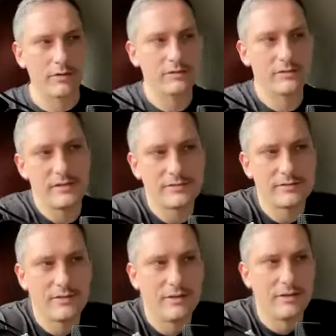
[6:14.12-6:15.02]

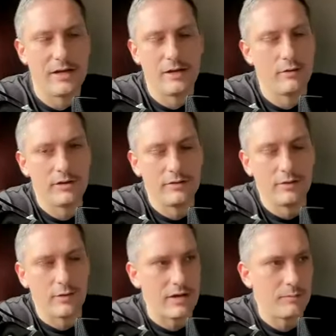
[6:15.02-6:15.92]
is I only
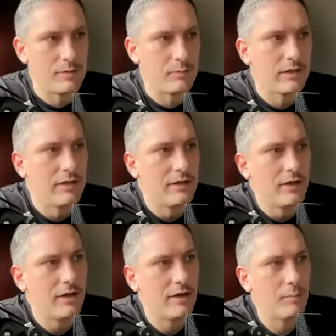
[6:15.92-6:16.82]
know IMDb,
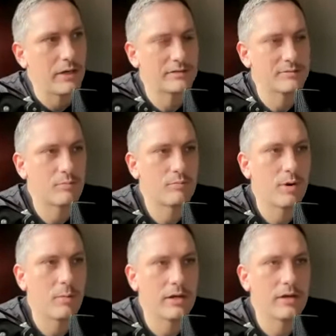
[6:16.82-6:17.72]
but there's
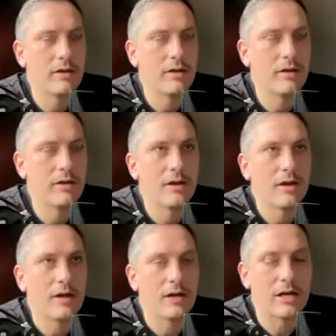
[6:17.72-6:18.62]
probably
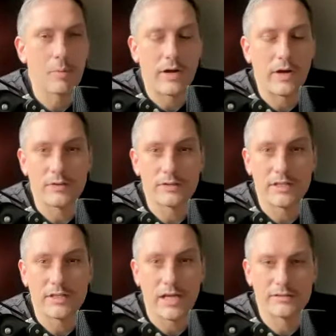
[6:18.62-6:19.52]
a couple of hundred
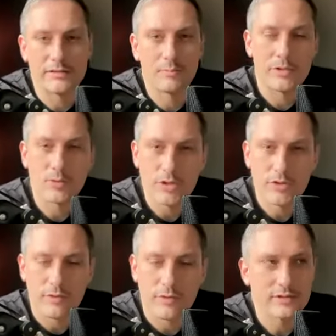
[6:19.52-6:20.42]
sites, maybe Twitch,
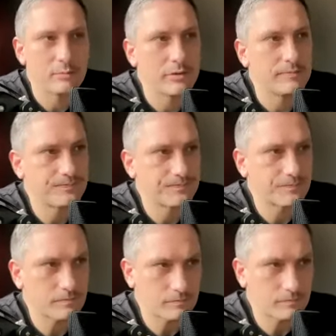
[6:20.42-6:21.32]
for example,
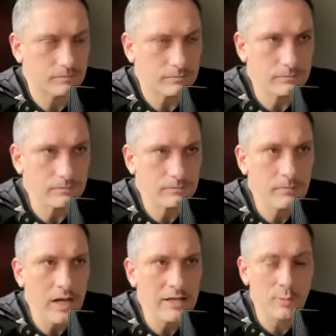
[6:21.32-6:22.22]

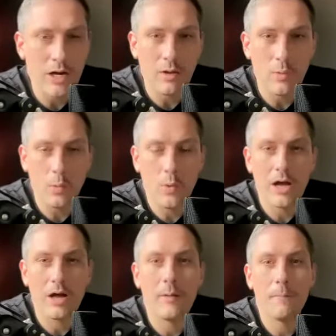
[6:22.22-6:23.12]
as well,
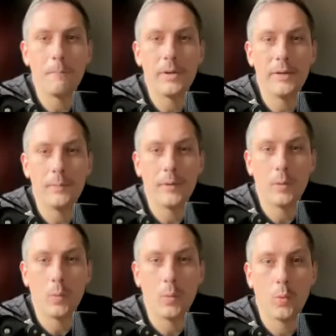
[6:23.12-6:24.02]
where
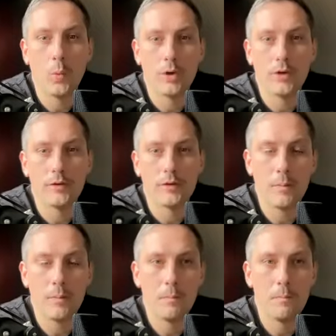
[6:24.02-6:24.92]
people would
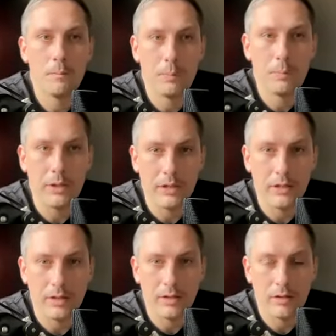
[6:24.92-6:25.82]

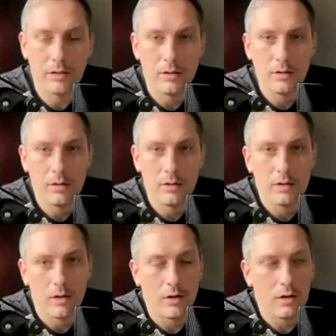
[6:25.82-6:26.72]
be,
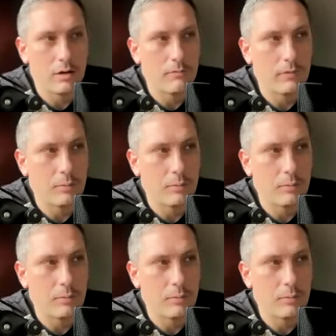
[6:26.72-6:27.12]
and